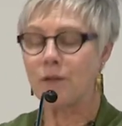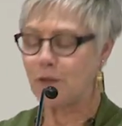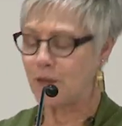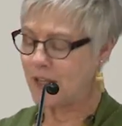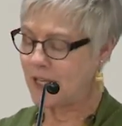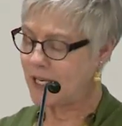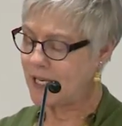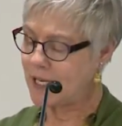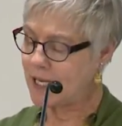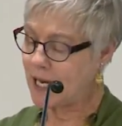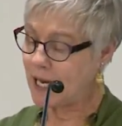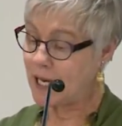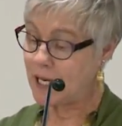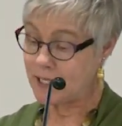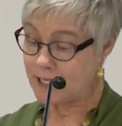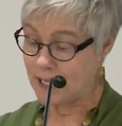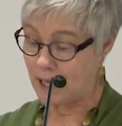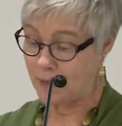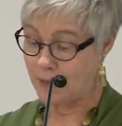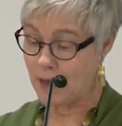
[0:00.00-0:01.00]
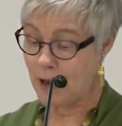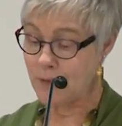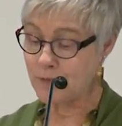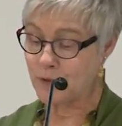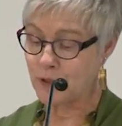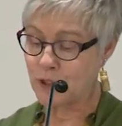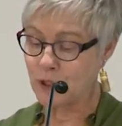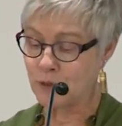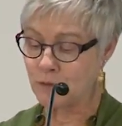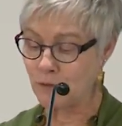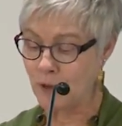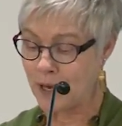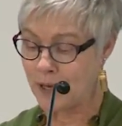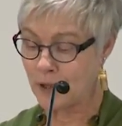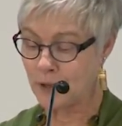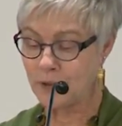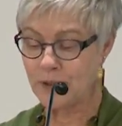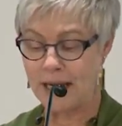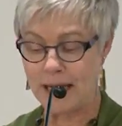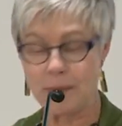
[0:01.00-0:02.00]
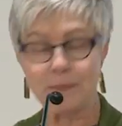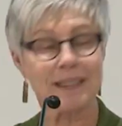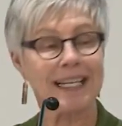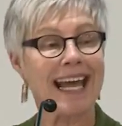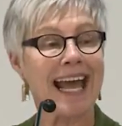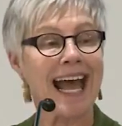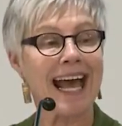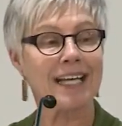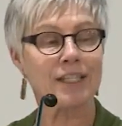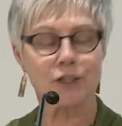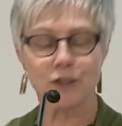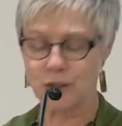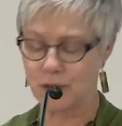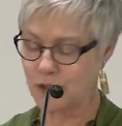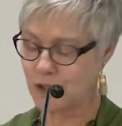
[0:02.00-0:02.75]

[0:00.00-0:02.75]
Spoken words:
the South African runner named Caster